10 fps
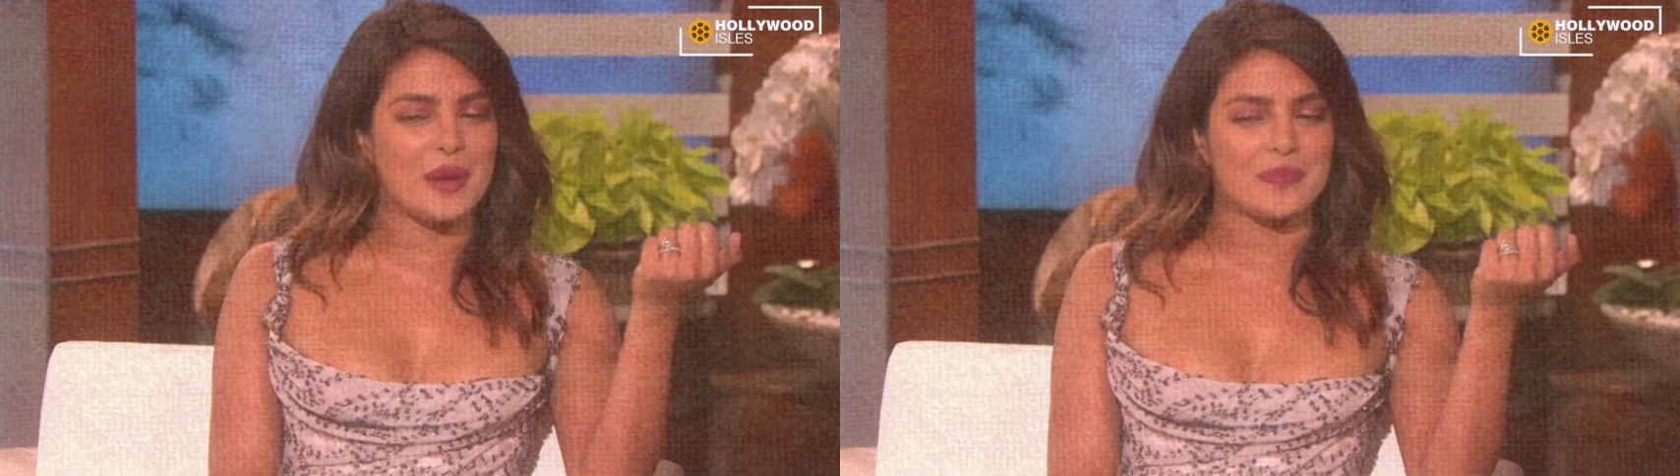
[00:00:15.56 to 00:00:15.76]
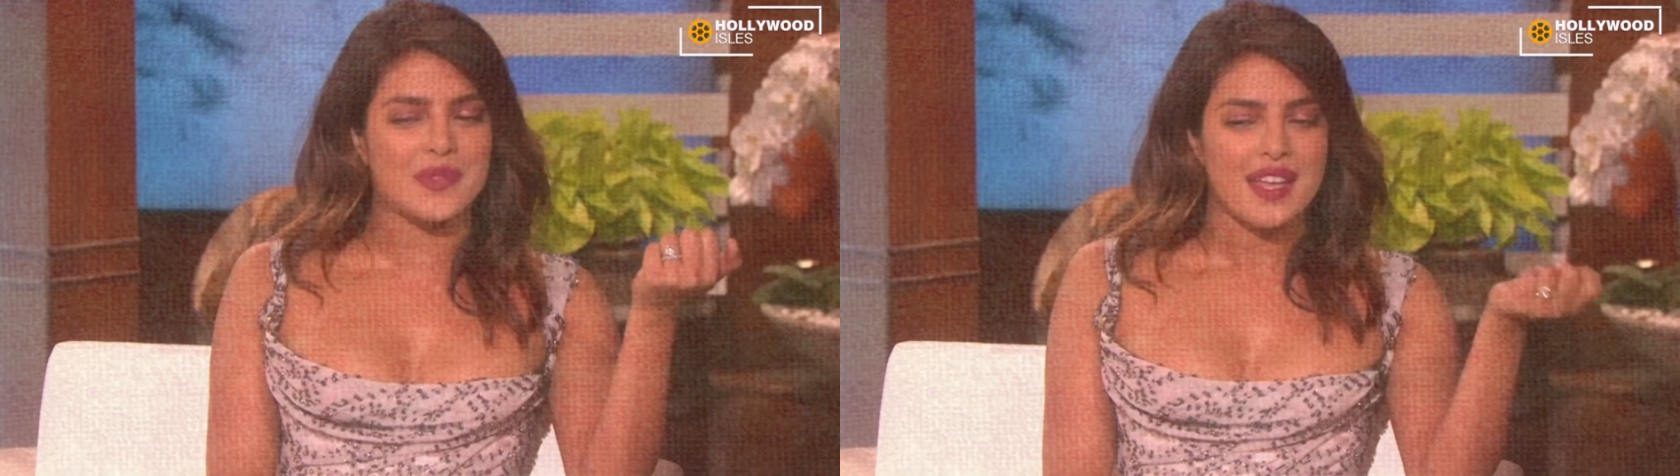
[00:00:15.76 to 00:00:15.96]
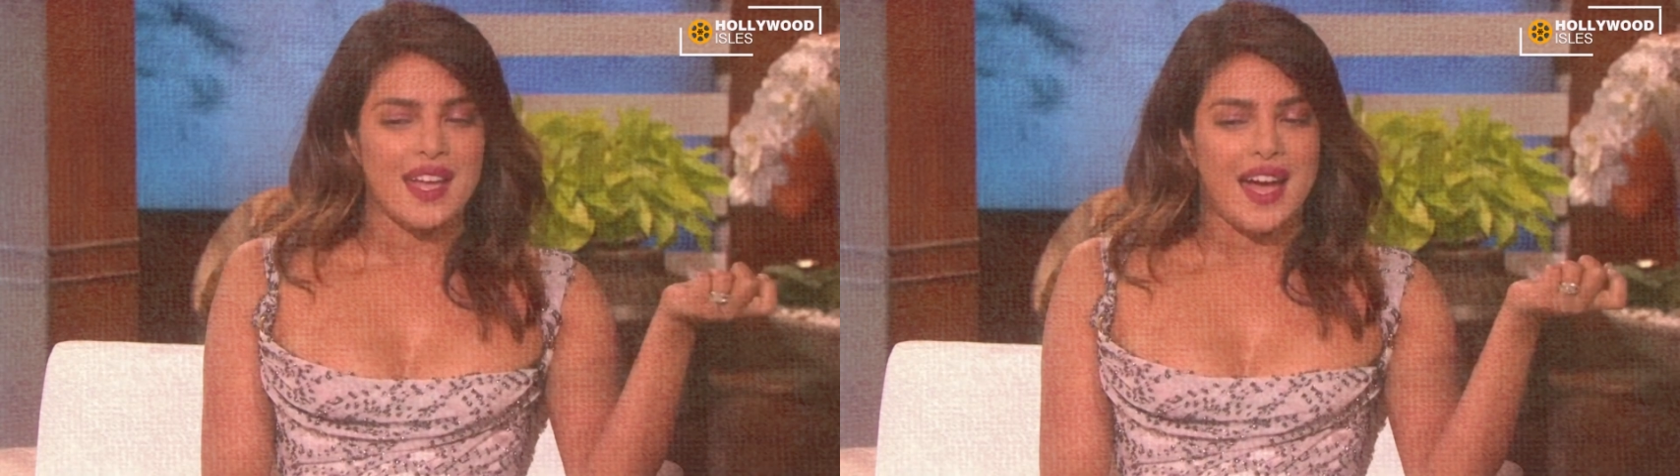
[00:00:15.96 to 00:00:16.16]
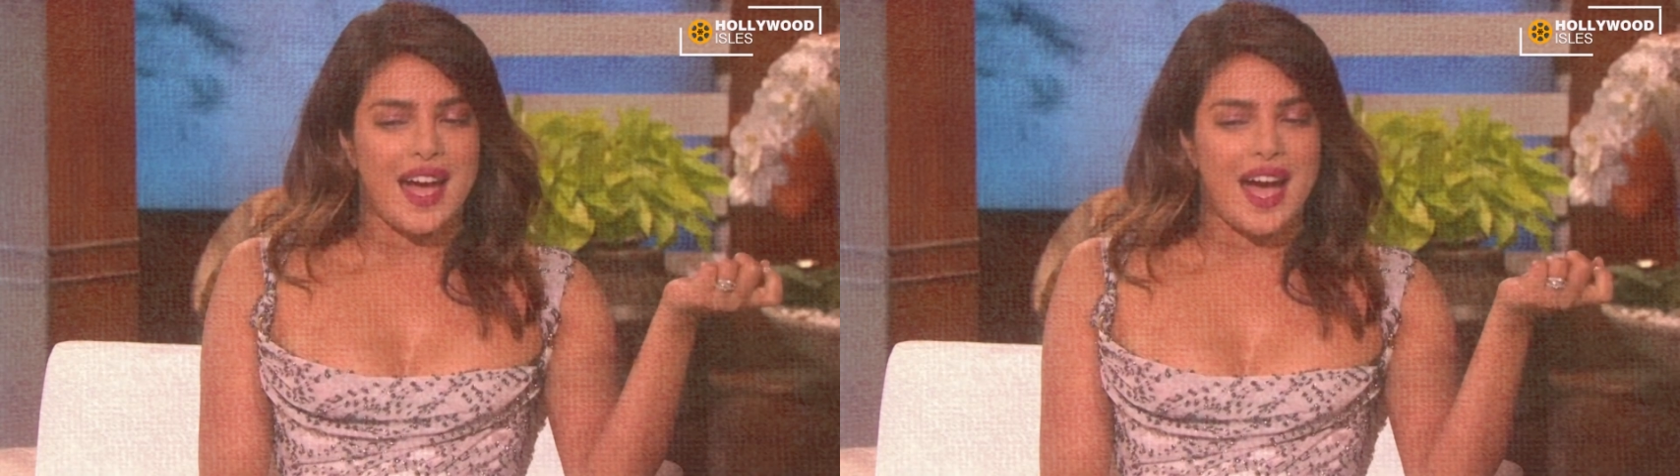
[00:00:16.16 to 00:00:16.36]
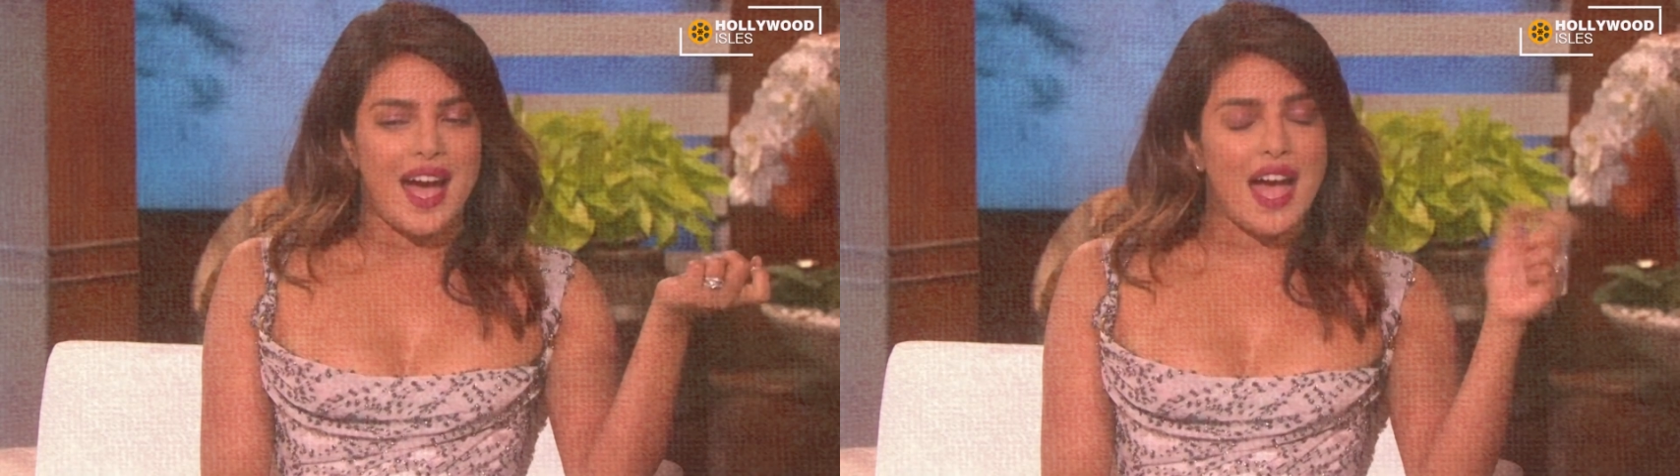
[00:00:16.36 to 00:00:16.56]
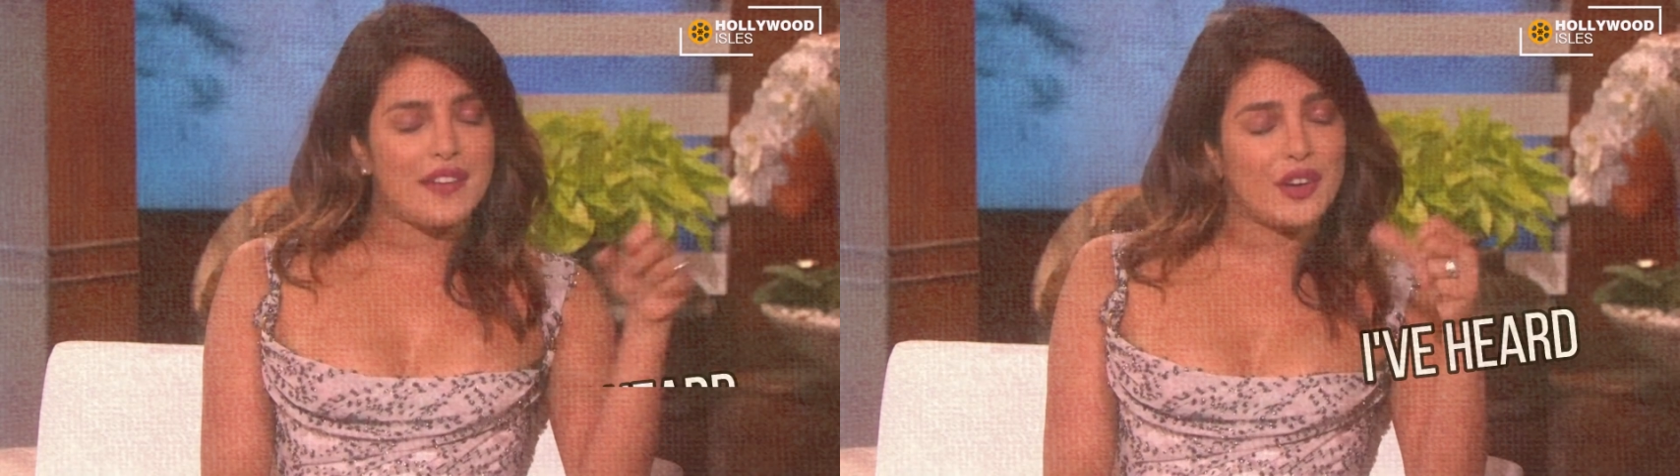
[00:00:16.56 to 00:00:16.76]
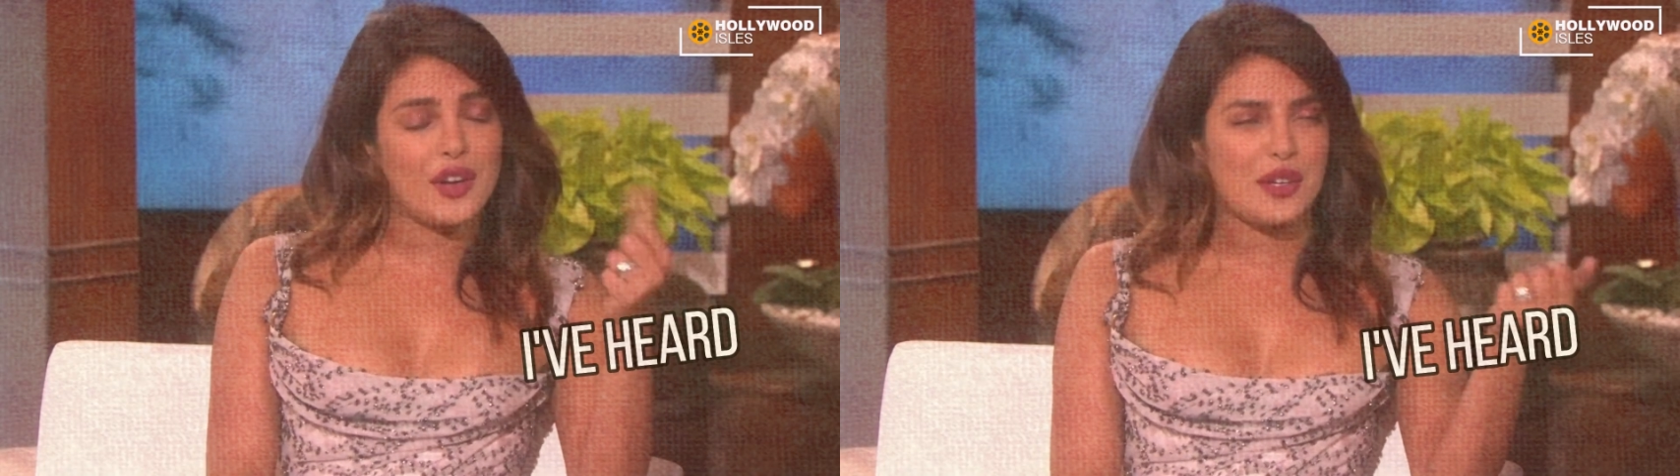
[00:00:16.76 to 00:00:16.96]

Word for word: um, I've